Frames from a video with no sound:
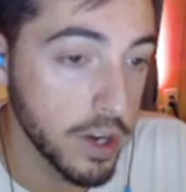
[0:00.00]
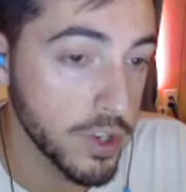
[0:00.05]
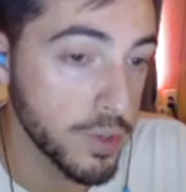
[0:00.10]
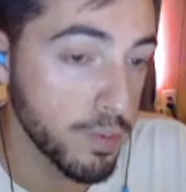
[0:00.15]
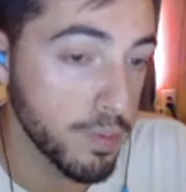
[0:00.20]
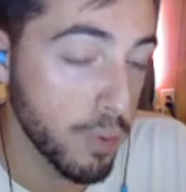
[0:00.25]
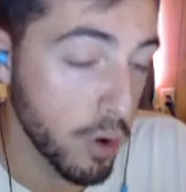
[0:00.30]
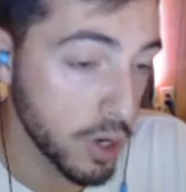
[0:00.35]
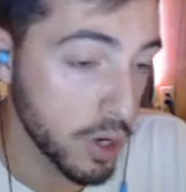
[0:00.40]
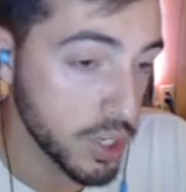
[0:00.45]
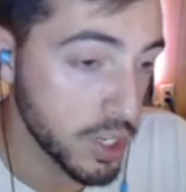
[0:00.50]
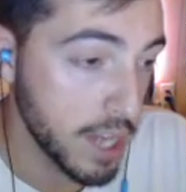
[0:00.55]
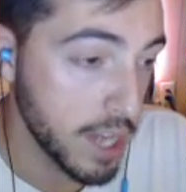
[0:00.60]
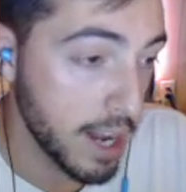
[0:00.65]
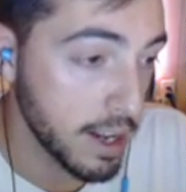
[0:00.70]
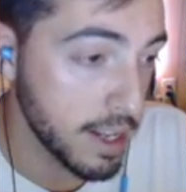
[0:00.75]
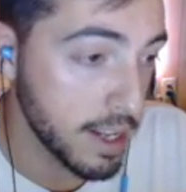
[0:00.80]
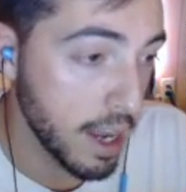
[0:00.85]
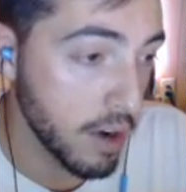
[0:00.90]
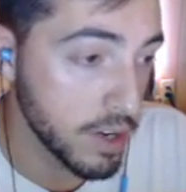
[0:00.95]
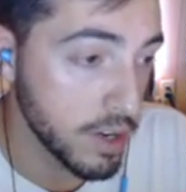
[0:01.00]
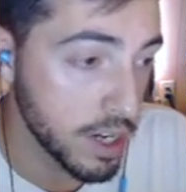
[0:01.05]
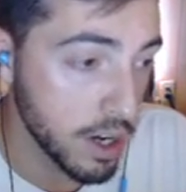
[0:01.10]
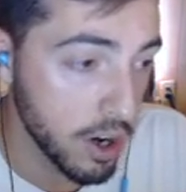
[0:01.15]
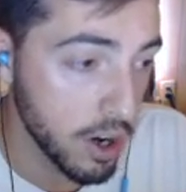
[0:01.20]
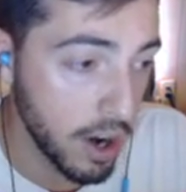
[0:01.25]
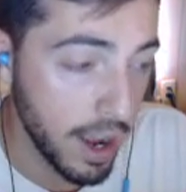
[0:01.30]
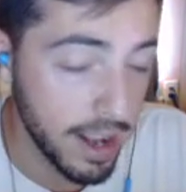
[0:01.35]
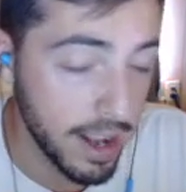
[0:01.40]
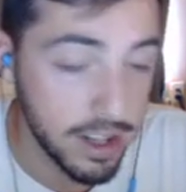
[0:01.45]
Perkz has had a down
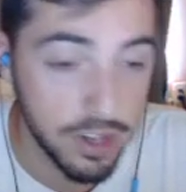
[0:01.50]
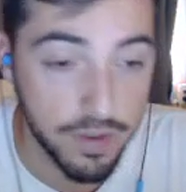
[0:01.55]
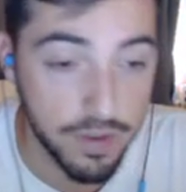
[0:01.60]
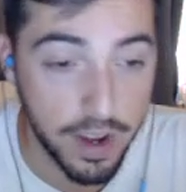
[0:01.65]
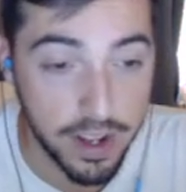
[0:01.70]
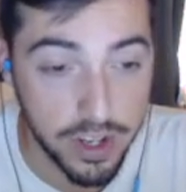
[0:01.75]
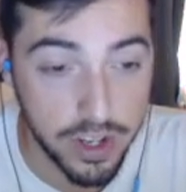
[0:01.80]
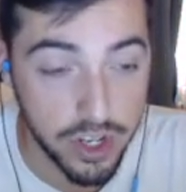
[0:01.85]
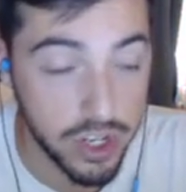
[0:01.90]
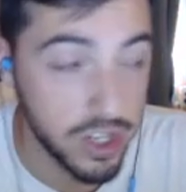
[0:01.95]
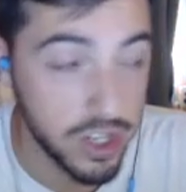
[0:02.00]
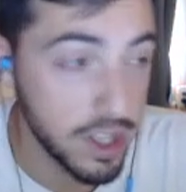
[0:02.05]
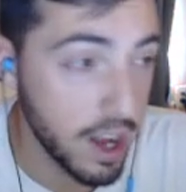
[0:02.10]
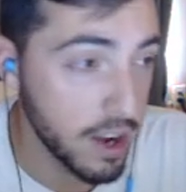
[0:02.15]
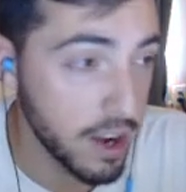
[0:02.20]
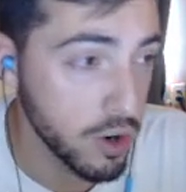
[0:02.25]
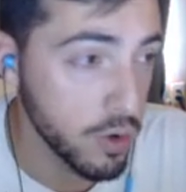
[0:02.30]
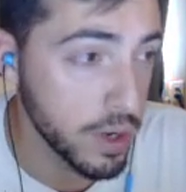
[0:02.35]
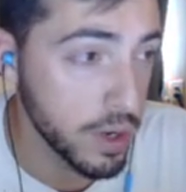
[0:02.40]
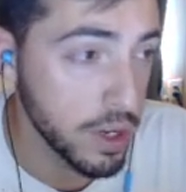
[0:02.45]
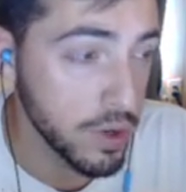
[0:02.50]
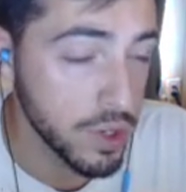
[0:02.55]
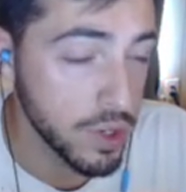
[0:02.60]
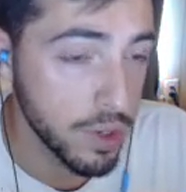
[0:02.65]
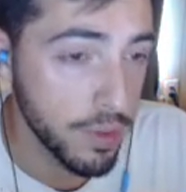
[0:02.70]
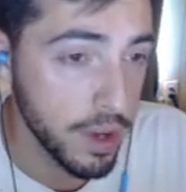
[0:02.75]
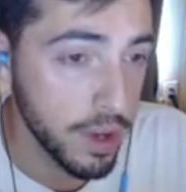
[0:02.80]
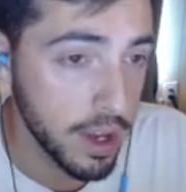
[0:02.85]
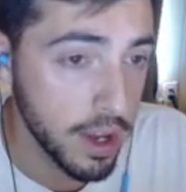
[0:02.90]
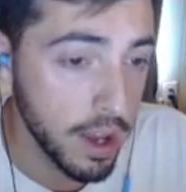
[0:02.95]
year and Zven's just not who he used to
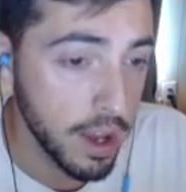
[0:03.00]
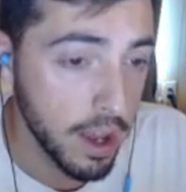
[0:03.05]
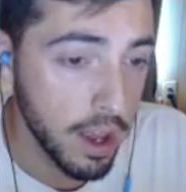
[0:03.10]
be.